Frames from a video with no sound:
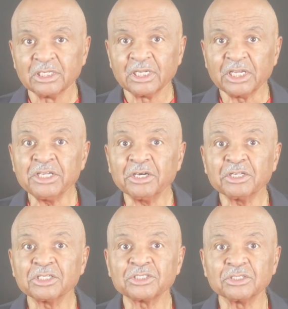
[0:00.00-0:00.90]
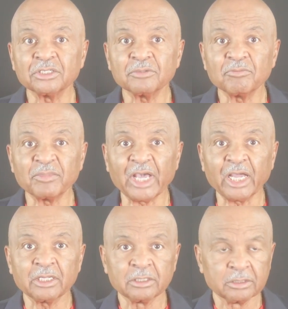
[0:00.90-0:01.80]
He understood
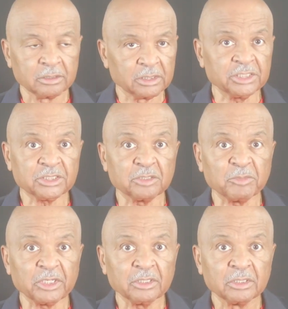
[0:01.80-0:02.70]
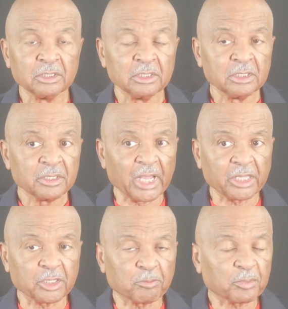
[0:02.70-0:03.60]
that, listen to me,
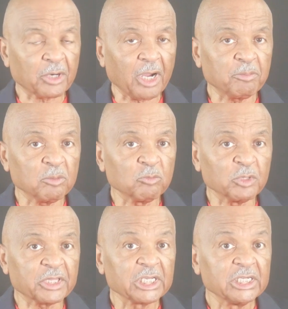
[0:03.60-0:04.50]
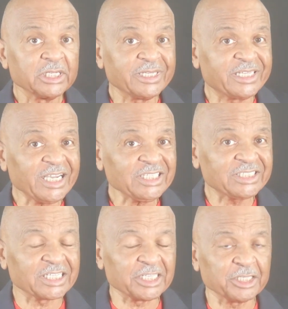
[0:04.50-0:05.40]
that the problem with
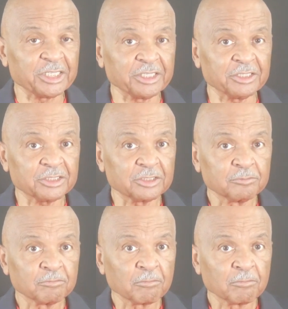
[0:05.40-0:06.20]
destiny is